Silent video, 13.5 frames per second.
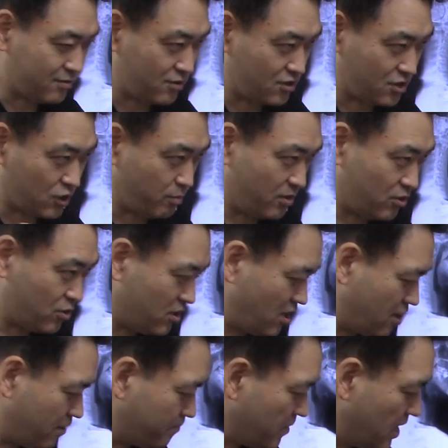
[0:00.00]
just explain to
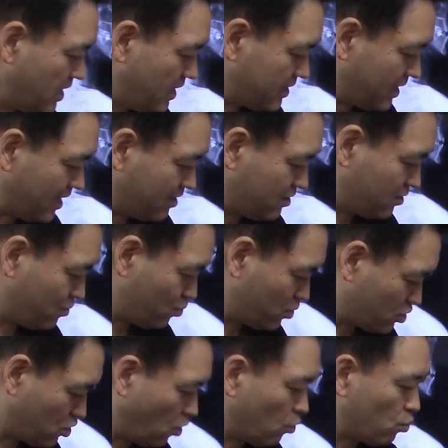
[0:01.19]
them that we
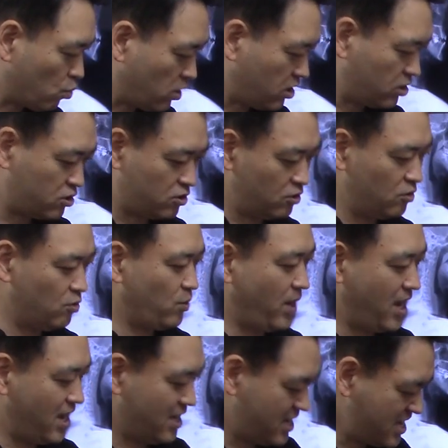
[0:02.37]
don't want to do
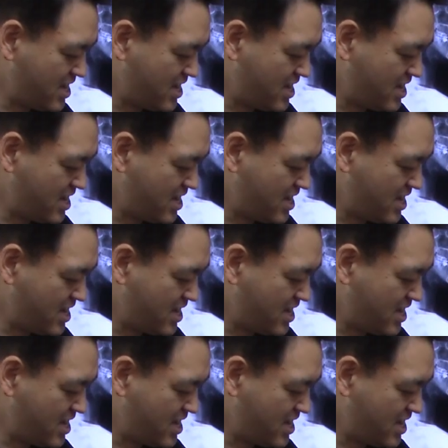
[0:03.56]
a